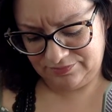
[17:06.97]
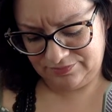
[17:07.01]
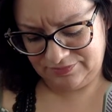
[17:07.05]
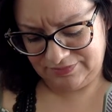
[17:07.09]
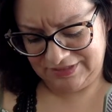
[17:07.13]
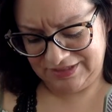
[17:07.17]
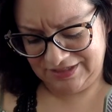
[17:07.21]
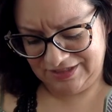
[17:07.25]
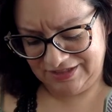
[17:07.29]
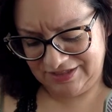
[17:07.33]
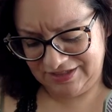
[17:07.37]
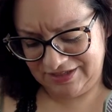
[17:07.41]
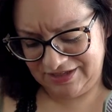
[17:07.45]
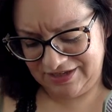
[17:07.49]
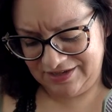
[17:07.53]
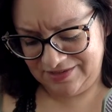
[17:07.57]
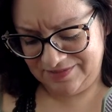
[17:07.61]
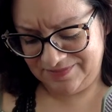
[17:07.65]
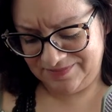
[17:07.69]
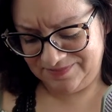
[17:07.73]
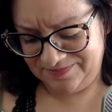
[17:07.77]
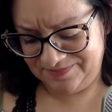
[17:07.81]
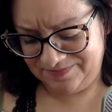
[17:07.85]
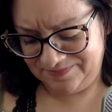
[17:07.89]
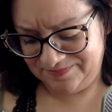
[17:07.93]
Let's see.
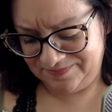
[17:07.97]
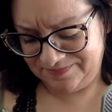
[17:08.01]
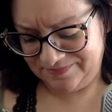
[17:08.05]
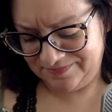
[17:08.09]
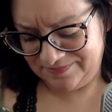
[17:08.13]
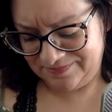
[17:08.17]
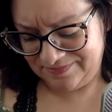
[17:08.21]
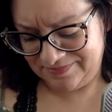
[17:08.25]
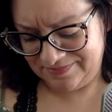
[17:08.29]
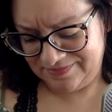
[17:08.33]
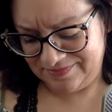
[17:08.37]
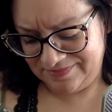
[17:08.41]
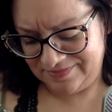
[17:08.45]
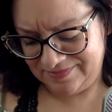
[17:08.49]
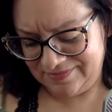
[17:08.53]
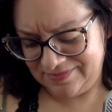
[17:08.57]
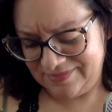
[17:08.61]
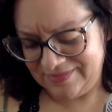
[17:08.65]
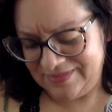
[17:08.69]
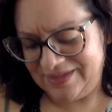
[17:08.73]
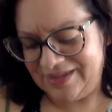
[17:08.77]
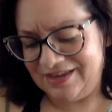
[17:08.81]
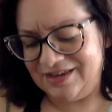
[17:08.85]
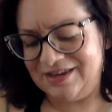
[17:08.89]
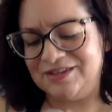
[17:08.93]

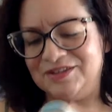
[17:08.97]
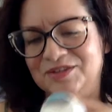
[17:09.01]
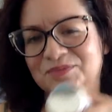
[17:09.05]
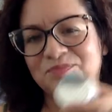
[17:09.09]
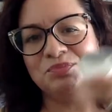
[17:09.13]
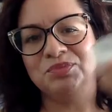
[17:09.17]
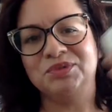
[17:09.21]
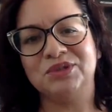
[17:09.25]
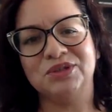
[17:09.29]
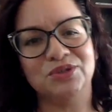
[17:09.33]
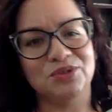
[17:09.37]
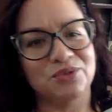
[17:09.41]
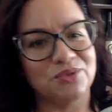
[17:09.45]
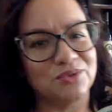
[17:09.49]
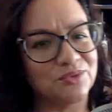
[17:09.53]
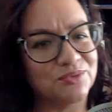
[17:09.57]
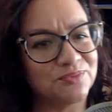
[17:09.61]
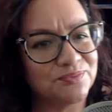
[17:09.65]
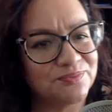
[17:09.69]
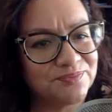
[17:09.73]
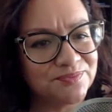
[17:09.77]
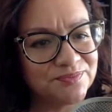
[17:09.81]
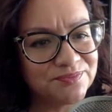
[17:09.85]
And it's blue.